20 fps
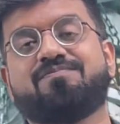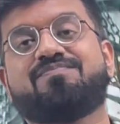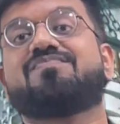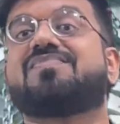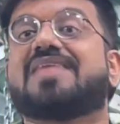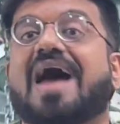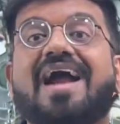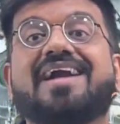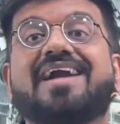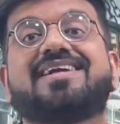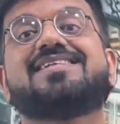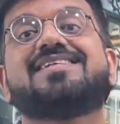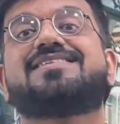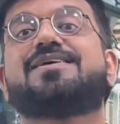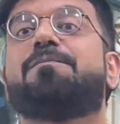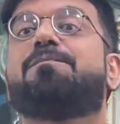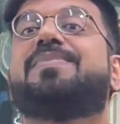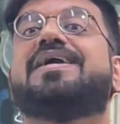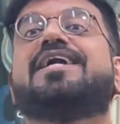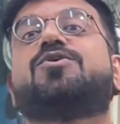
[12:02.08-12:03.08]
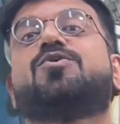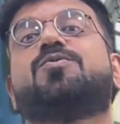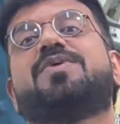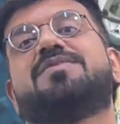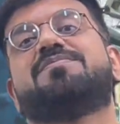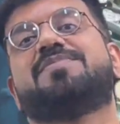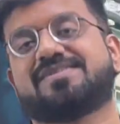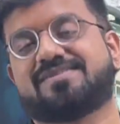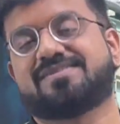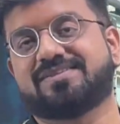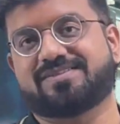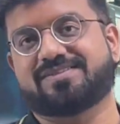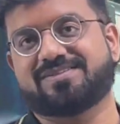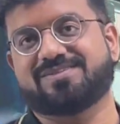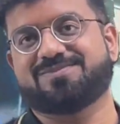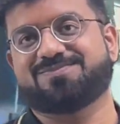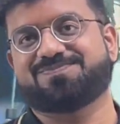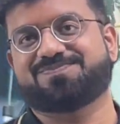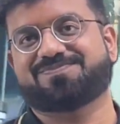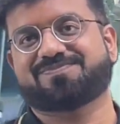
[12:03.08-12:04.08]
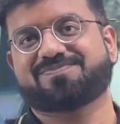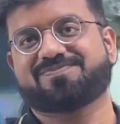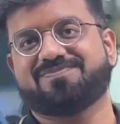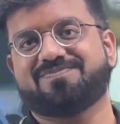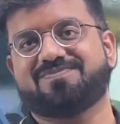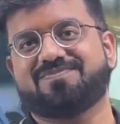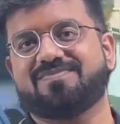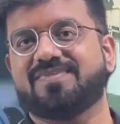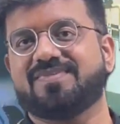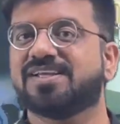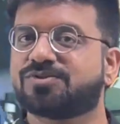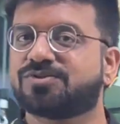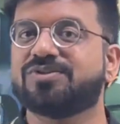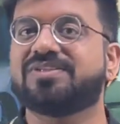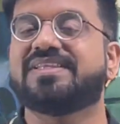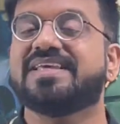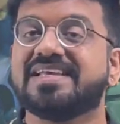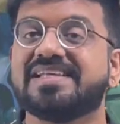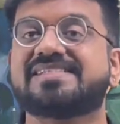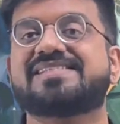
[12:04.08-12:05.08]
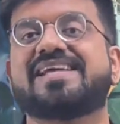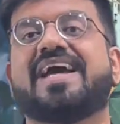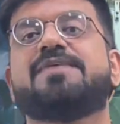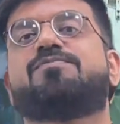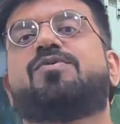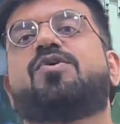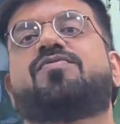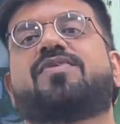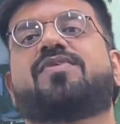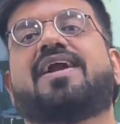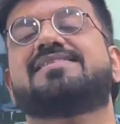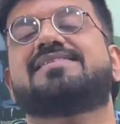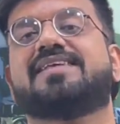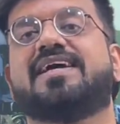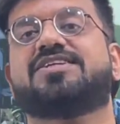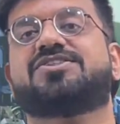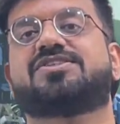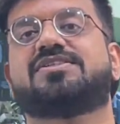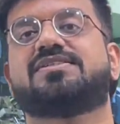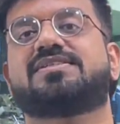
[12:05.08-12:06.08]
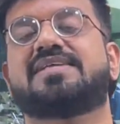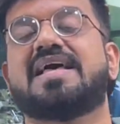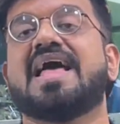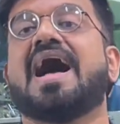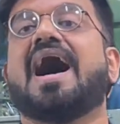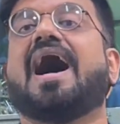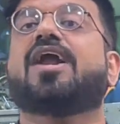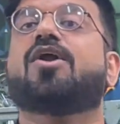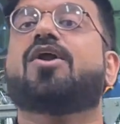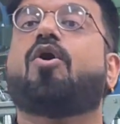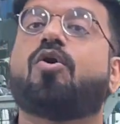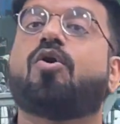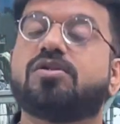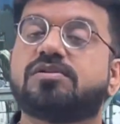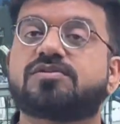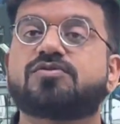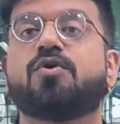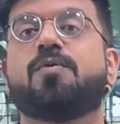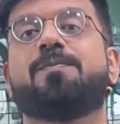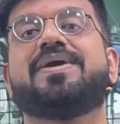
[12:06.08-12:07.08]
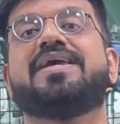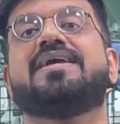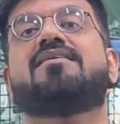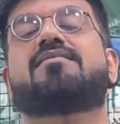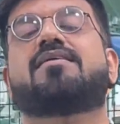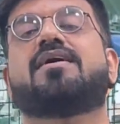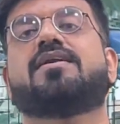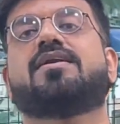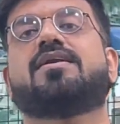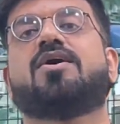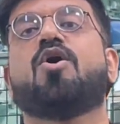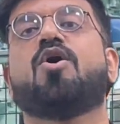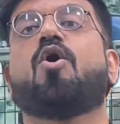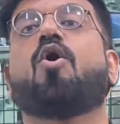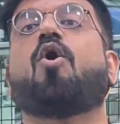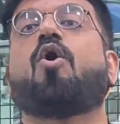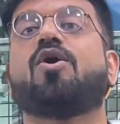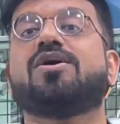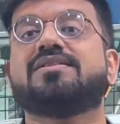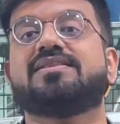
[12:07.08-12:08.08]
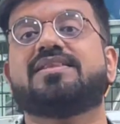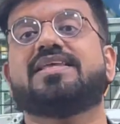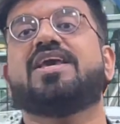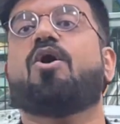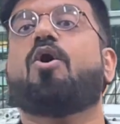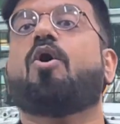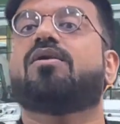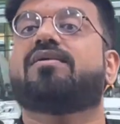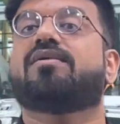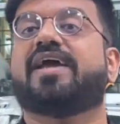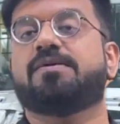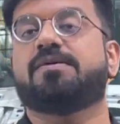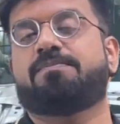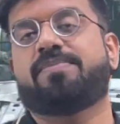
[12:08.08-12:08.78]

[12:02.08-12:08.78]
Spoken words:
that is a B2B business. So these type of transactions are also being run on the online